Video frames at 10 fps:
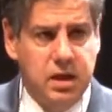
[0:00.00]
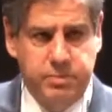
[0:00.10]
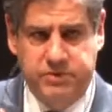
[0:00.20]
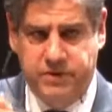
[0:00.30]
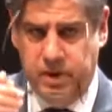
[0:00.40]
leap
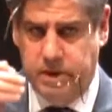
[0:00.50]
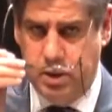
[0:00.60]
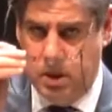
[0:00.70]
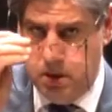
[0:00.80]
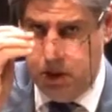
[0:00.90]
of faith.
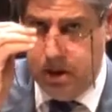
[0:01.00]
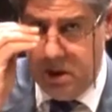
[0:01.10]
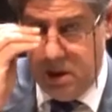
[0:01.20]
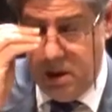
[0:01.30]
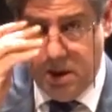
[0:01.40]

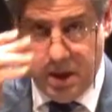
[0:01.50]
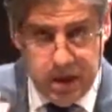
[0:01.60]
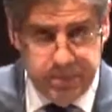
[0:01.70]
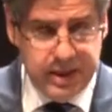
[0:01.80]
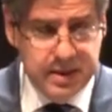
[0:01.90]

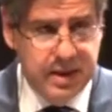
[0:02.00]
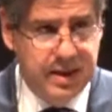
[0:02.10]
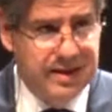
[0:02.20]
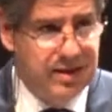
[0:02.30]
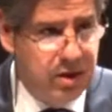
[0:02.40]
And Pakistan
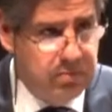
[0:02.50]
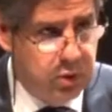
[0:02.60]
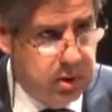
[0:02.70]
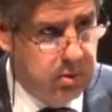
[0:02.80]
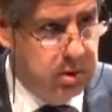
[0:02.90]
has a lot
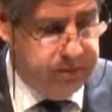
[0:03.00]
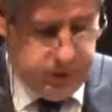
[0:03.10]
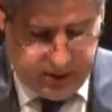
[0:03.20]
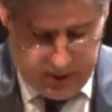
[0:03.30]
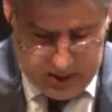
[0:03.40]
more going for it.